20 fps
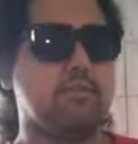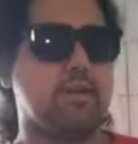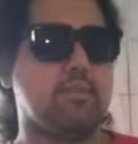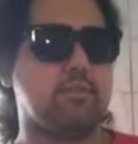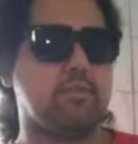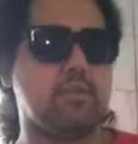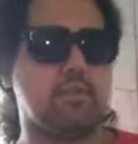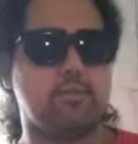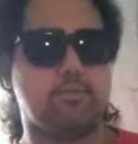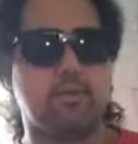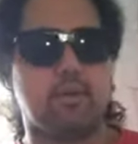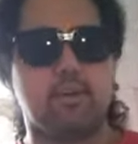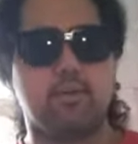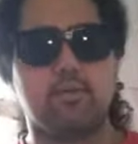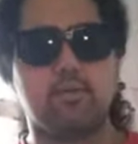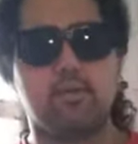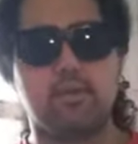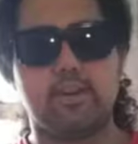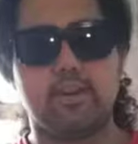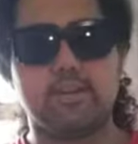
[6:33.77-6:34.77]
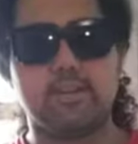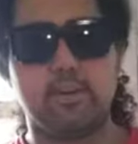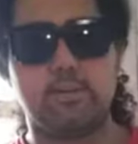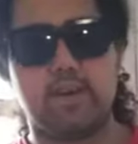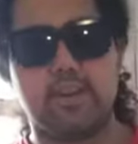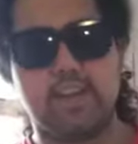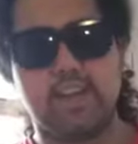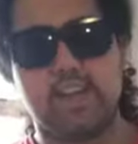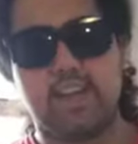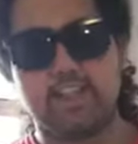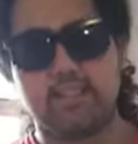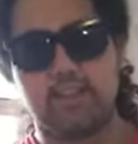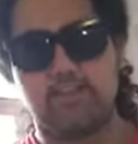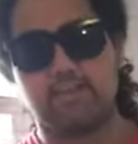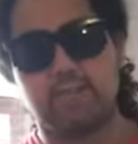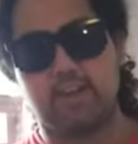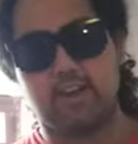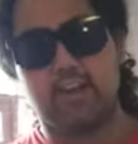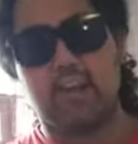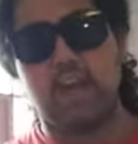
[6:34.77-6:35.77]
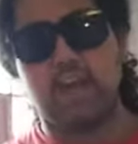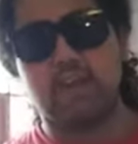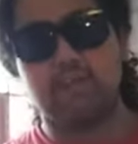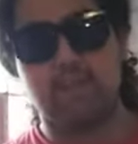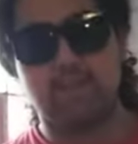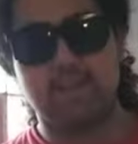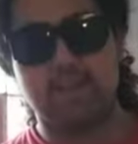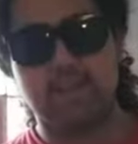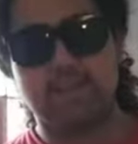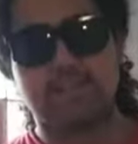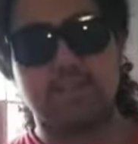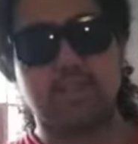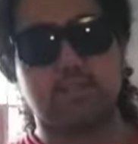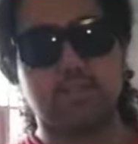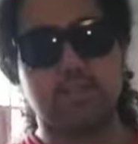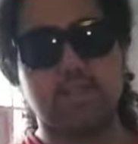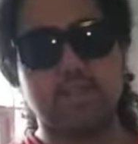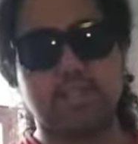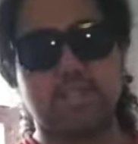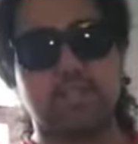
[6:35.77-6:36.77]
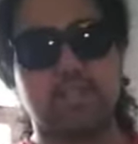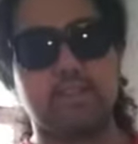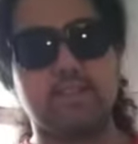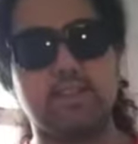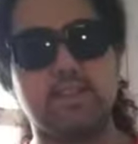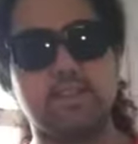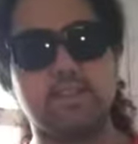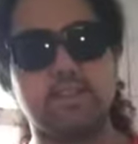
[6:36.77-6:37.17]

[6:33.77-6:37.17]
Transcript: People learn parkour because they want to get the fuck out of a bad situation.